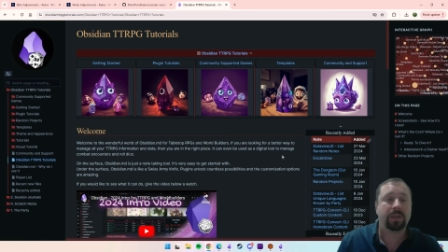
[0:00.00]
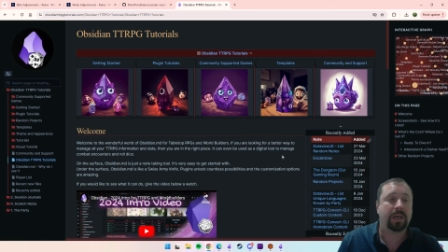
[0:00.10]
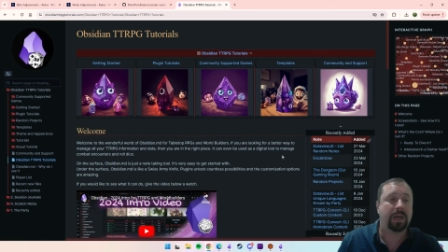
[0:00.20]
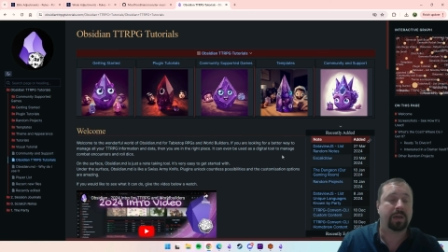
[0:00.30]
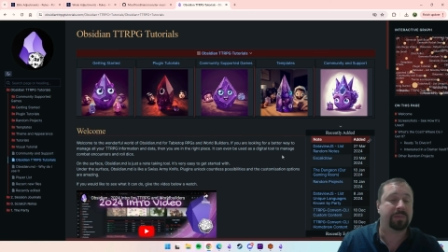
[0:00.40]

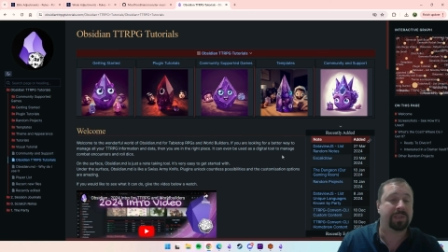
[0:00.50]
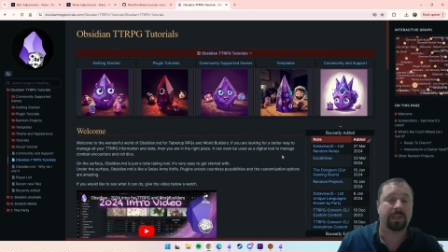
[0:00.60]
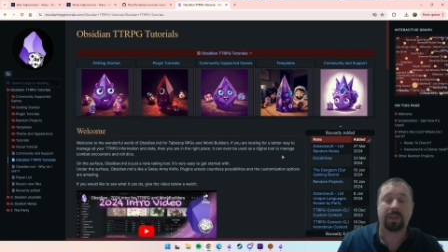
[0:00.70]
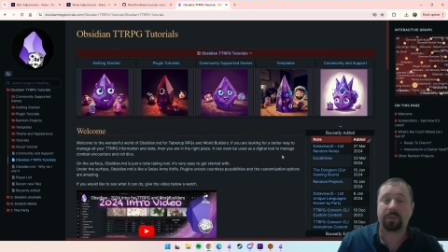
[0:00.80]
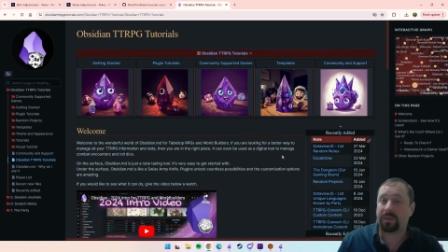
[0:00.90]

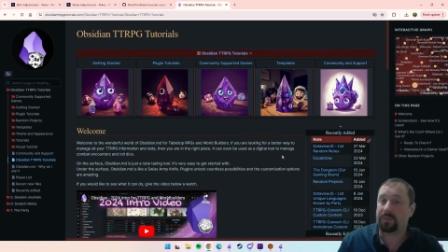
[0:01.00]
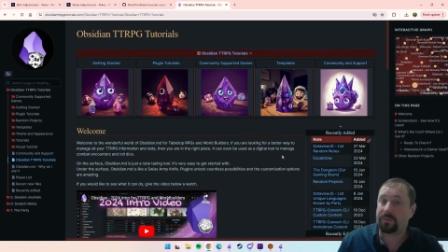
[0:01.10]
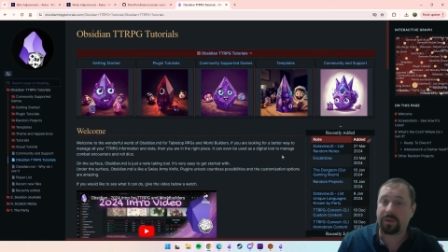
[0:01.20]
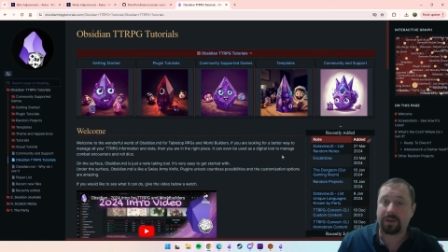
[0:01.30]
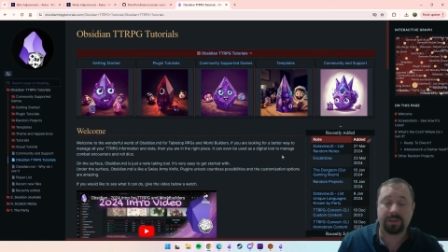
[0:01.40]
Obsidian can be a
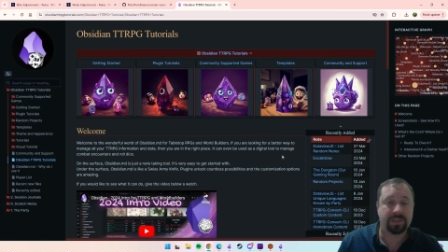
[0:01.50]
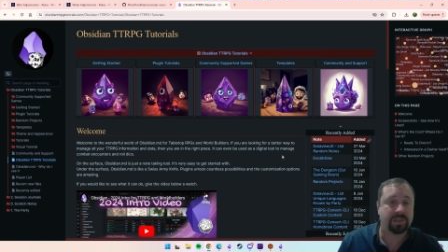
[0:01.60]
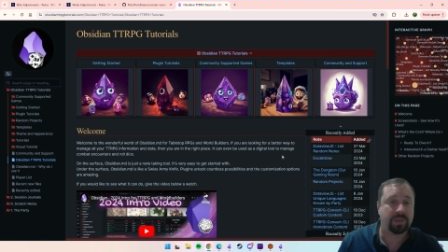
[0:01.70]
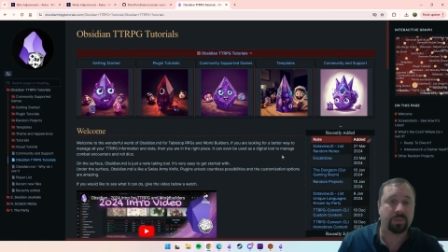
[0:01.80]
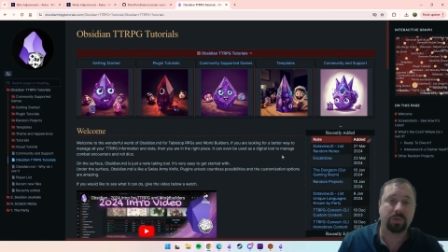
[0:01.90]
very
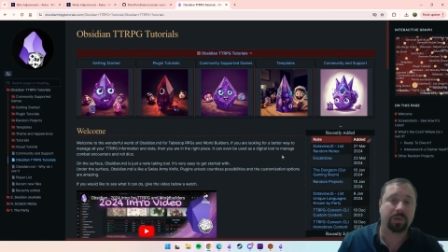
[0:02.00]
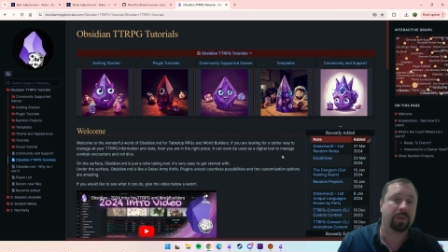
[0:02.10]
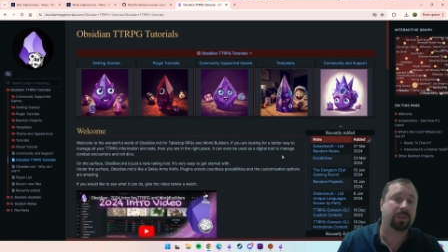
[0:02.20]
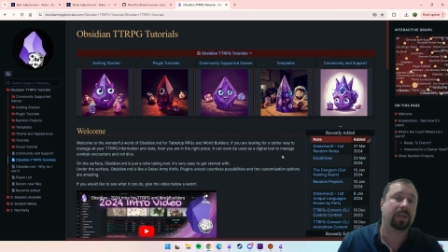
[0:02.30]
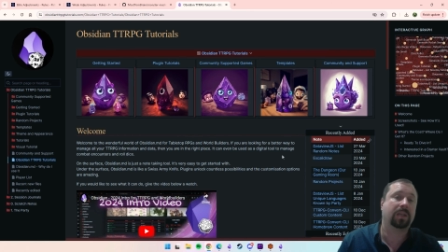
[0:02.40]
simple
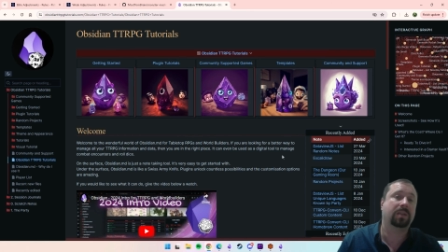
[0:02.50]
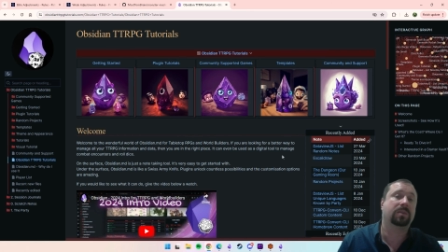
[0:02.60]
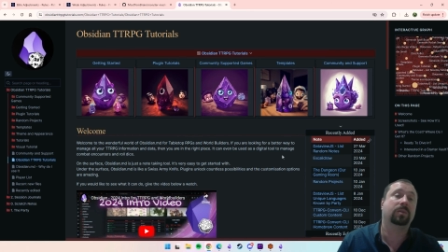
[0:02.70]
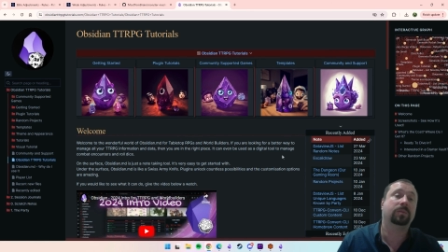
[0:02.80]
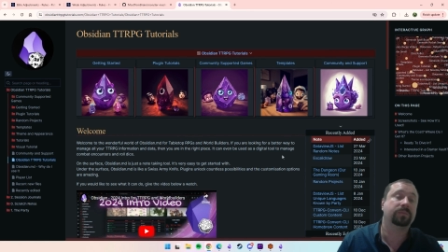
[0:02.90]
note-taking
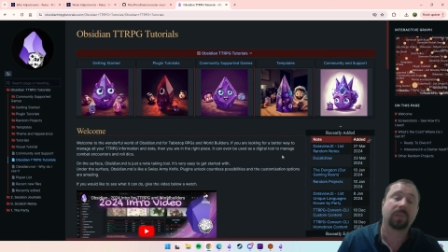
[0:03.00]
tool,